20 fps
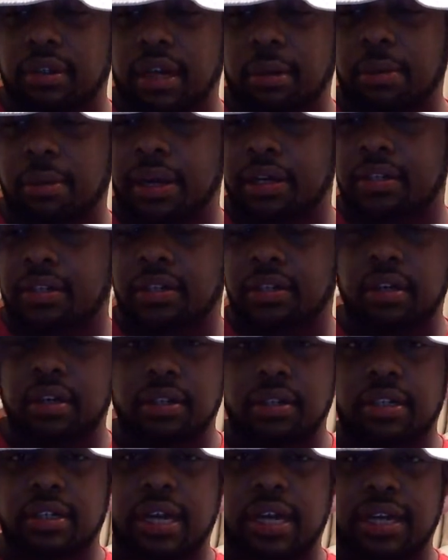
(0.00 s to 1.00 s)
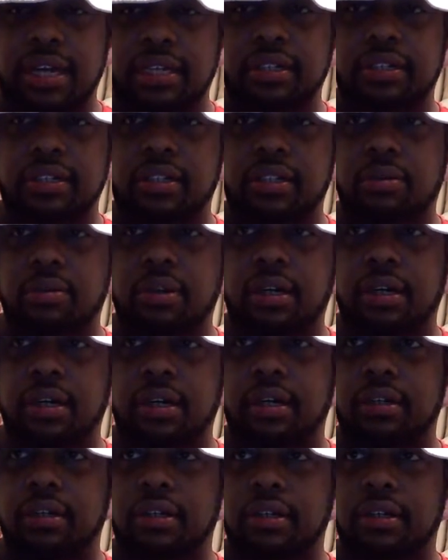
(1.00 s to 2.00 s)
I'm at a certain stage to
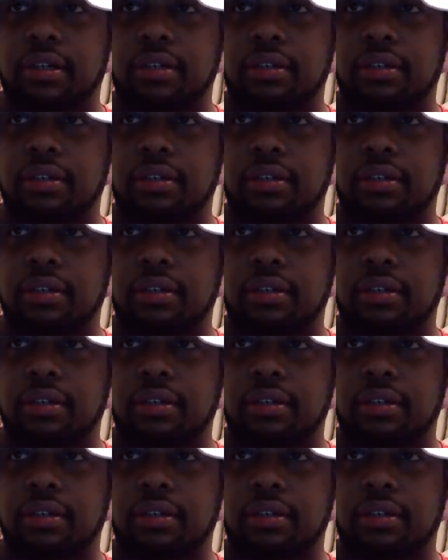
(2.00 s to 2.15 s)
where,